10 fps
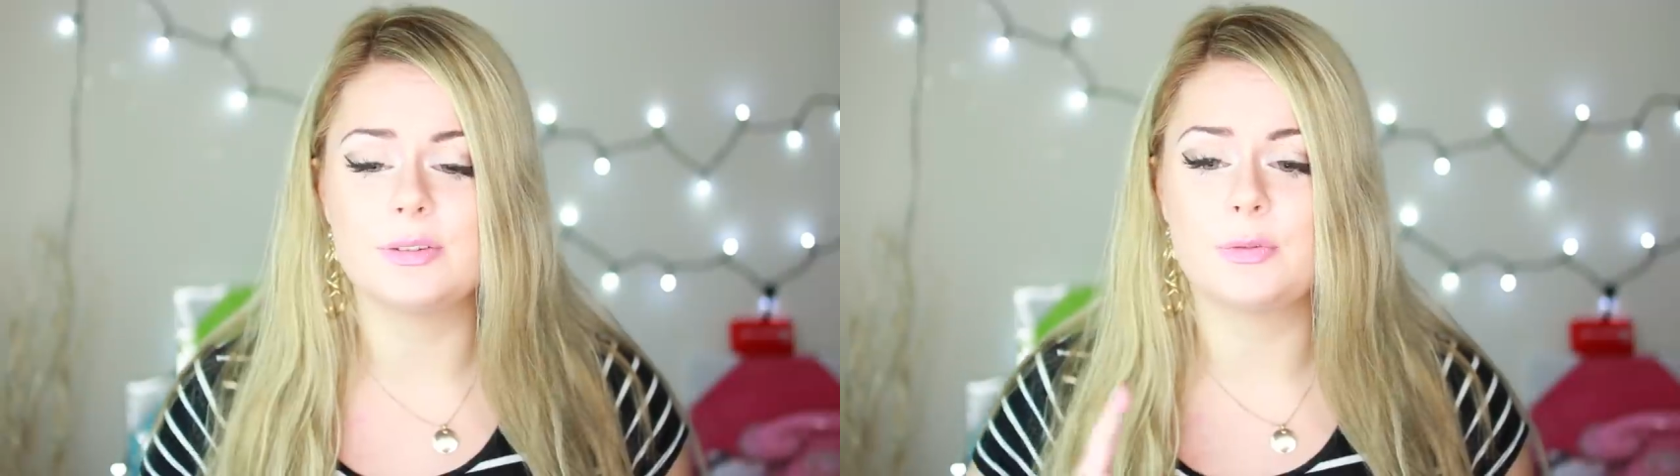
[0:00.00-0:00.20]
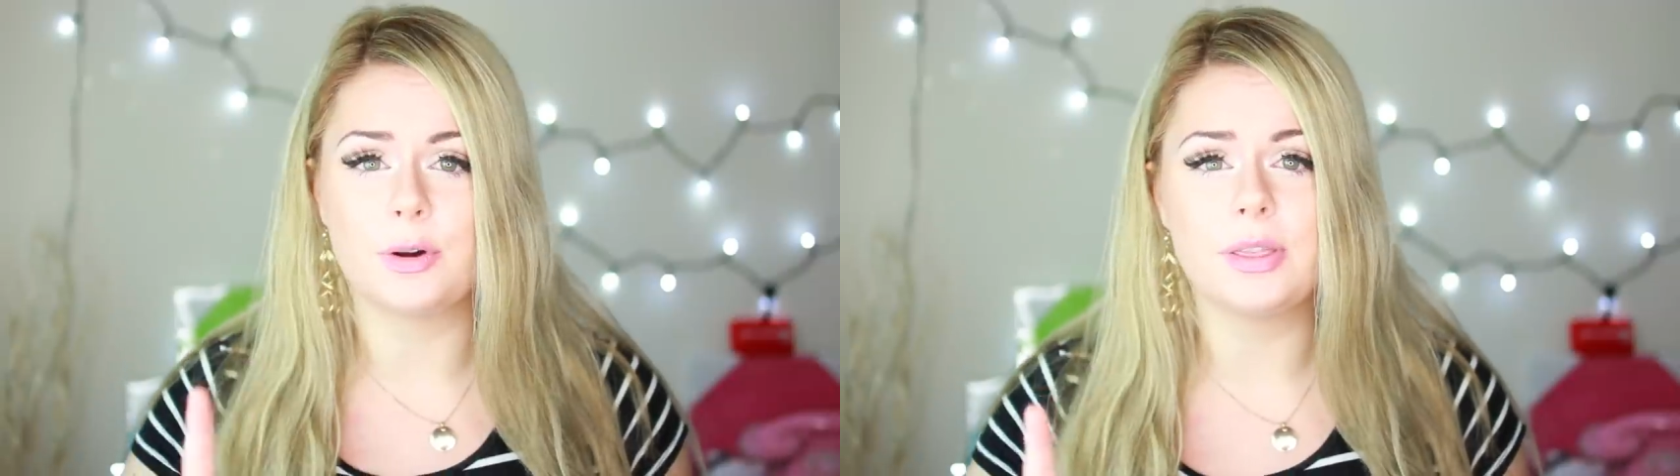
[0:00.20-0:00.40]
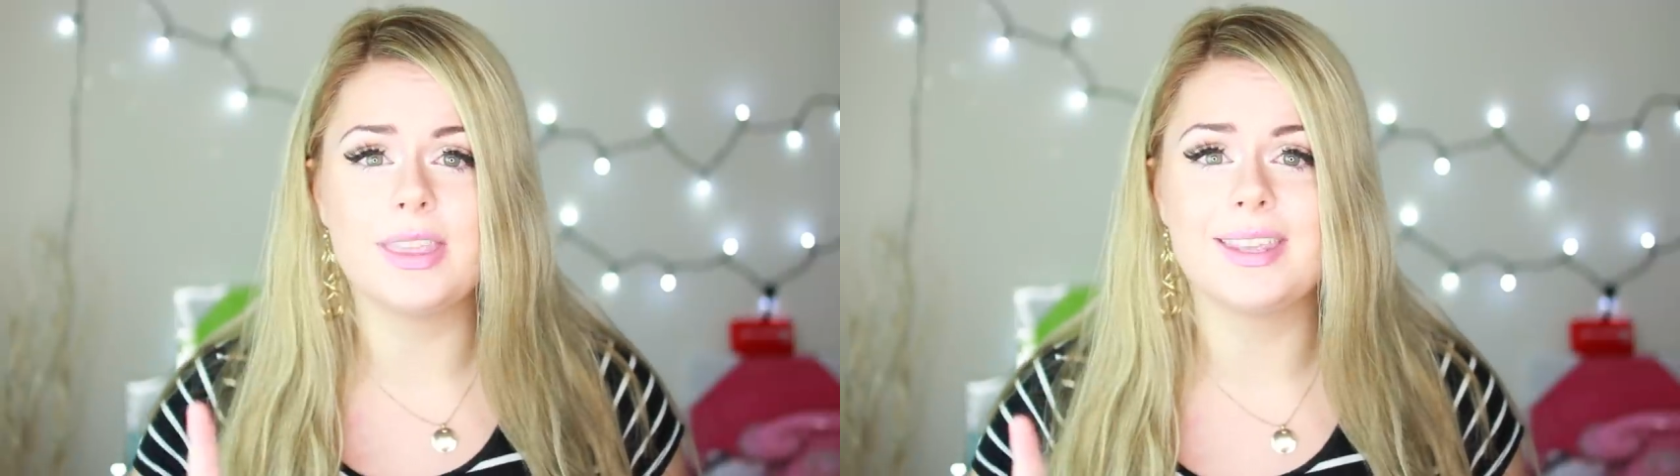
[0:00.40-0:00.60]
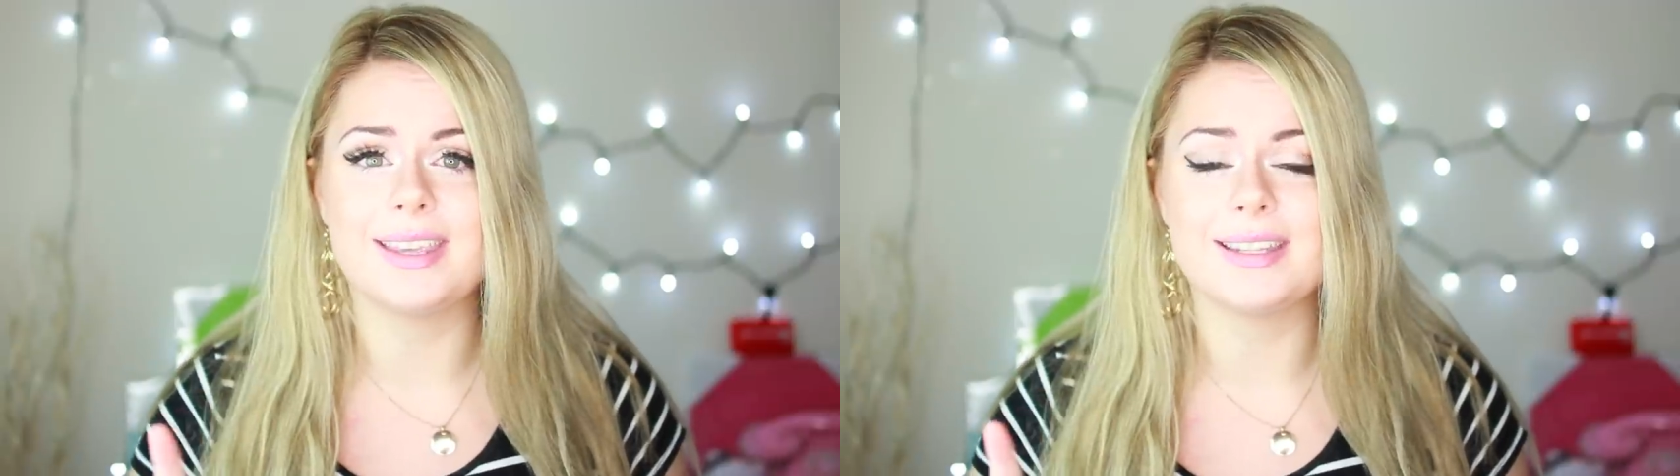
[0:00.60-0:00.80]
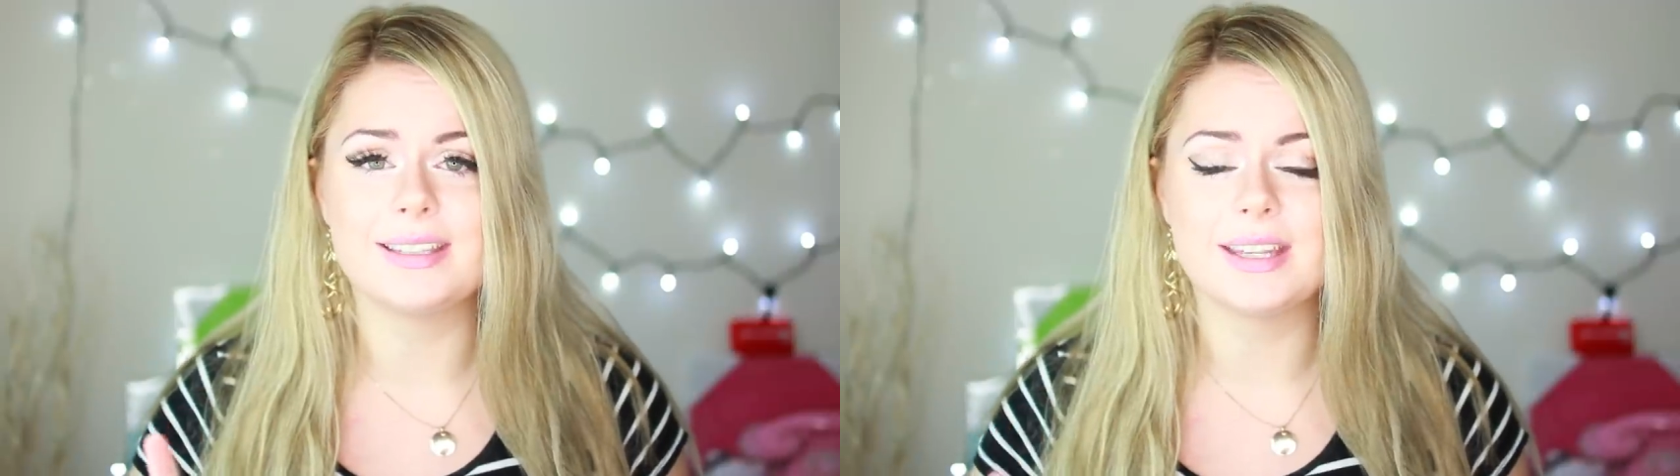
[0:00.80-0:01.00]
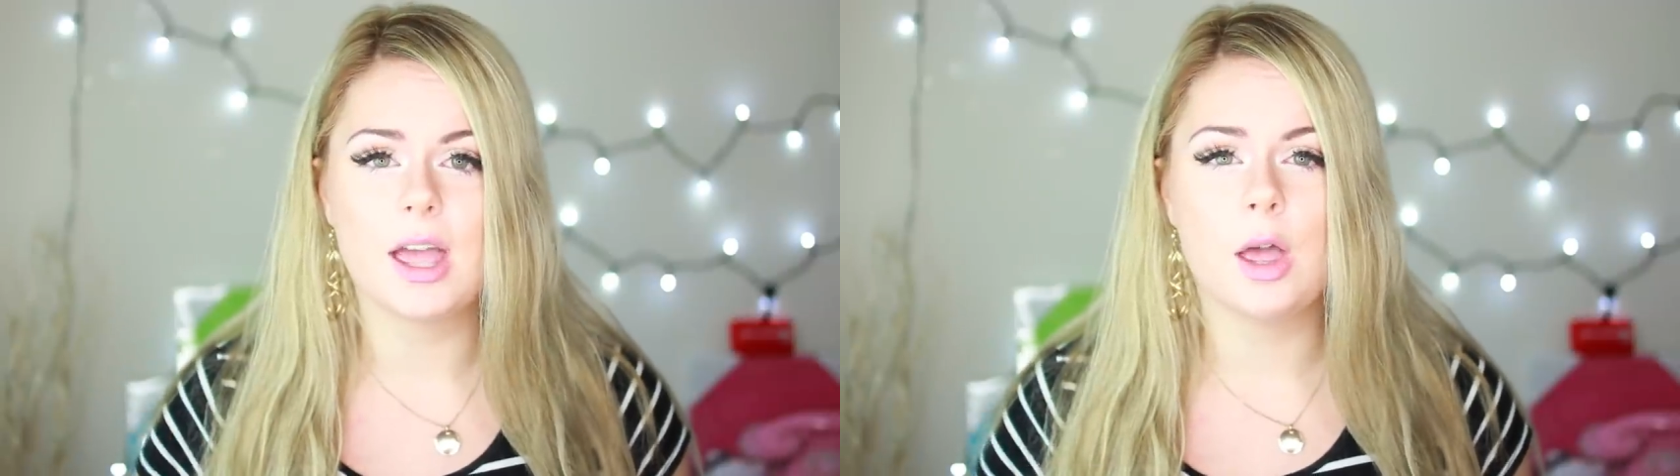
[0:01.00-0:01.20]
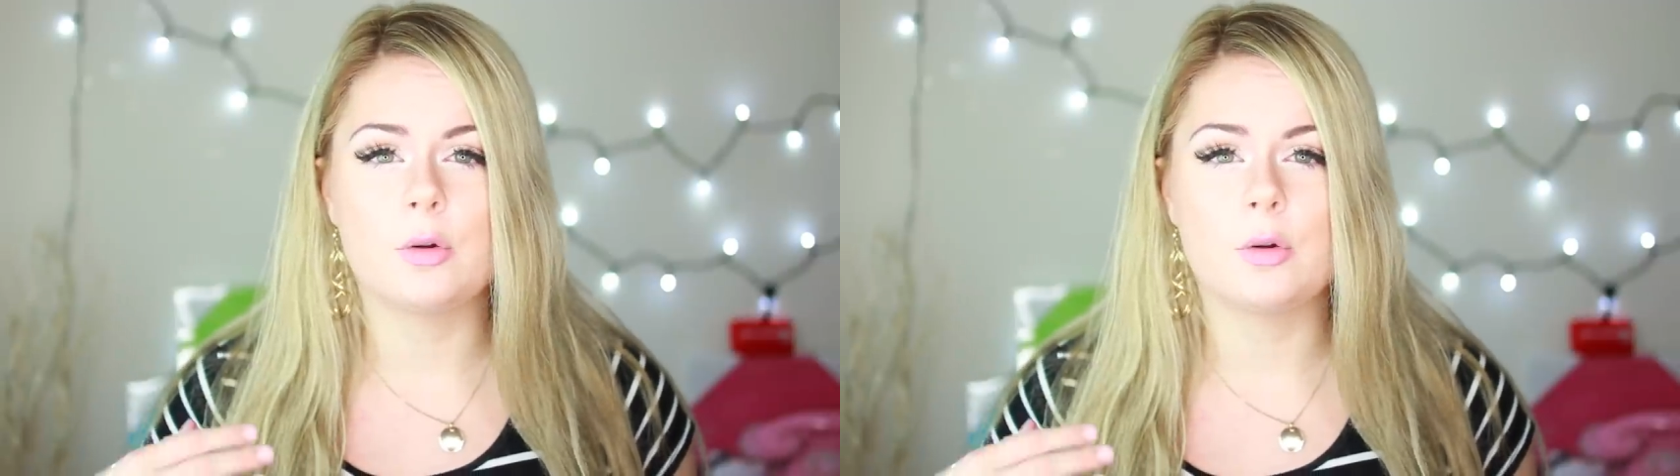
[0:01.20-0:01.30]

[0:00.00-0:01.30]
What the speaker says: The first thing is